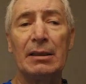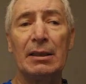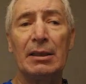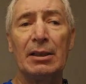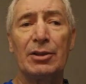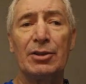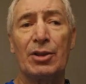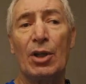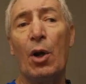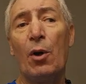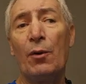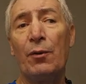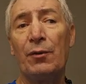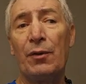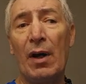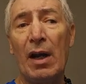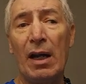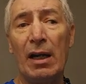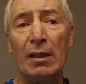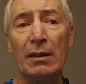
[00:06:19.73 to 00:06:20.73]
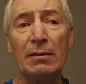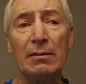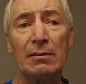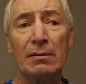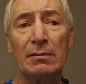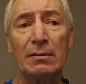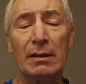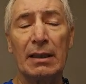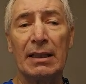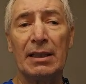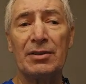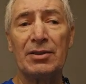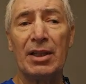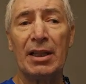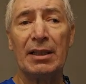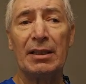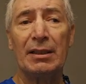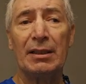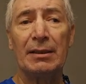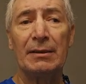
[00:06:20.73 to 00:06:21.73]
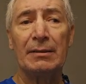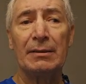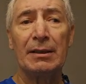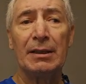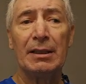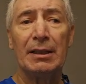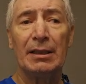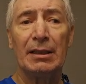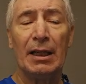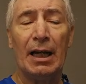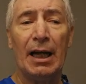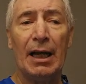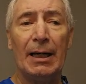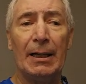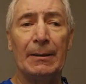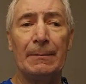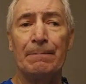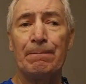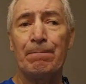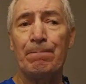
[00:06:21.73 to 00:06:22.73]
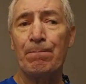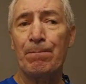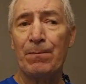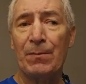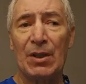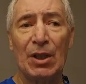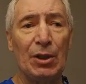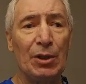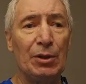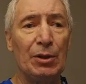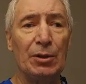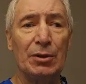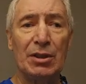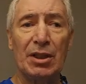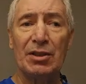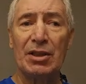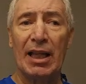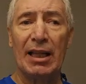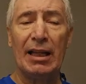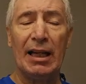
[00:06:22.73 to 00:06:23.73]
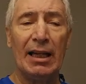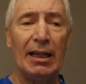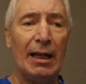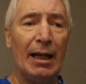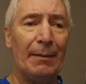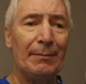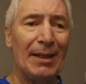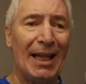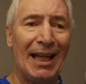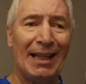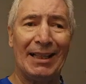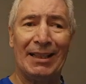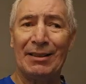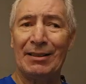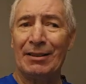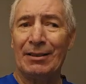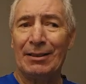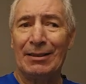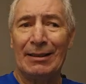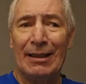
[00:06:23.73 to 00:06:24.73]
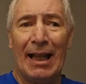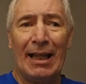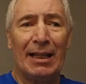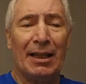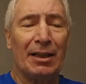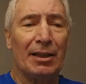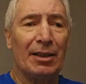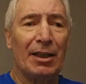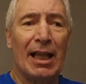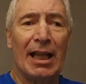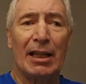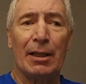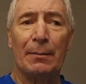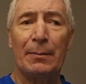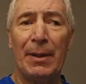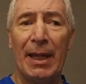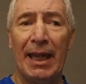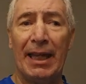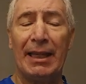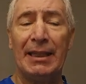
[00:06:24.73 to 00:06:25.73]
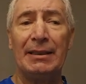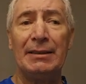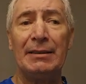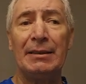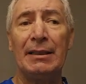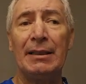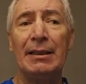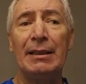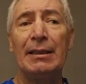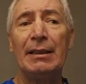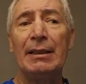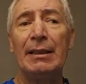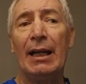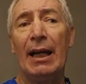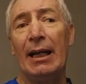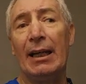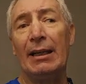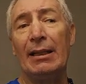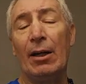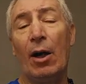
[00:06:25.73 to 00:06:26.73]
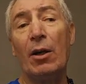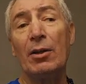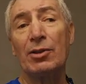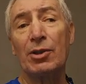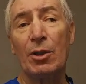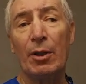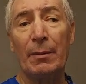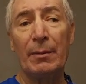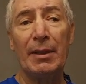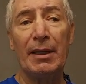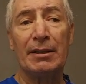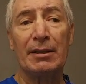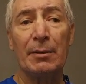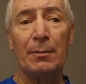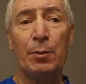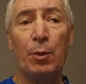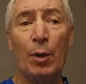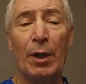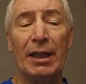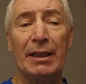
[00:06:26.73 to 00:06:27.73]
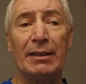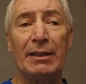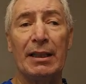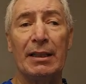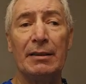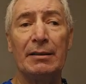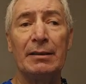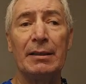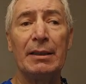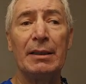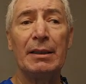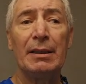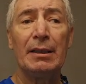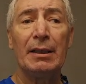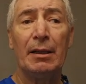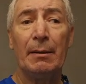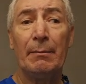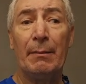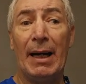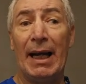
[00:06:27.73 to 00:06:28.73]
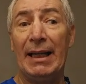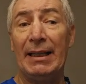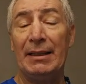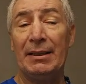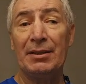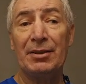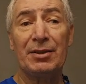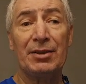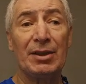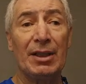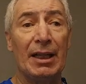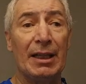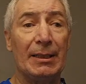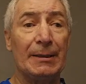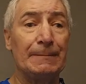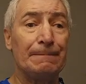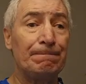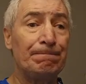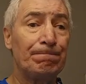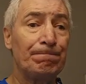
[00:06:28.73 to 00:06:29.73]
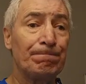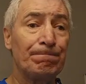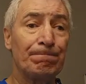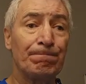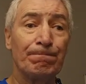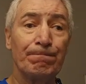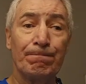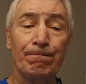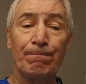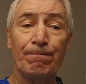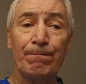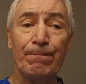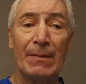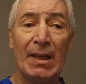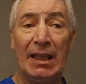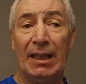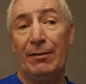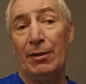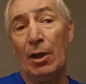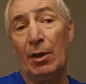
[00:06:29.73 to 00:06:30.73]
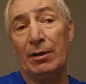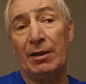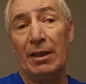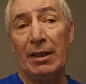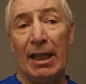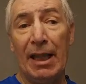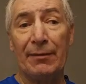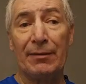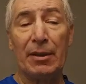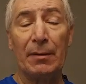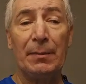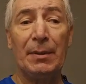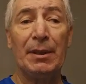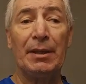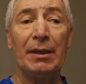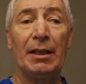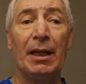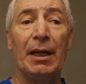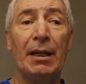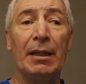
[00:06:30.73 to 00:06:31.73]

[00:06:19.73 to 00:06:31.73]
so far, like I said, the good news is I'm not in a lot of pain. I also am at the point that minus, even though it didn't have to be,